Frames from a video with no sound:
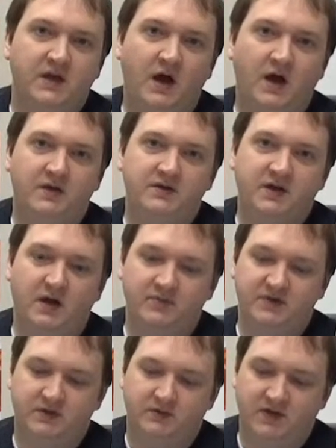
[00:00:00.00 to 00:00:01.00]
You come
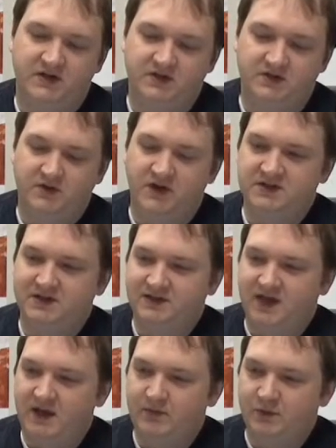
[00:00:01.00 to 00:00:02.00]
to the registration
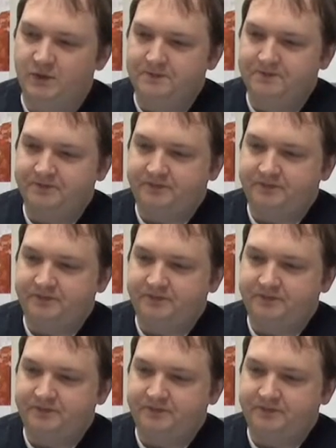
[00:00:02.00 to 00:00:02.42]
table.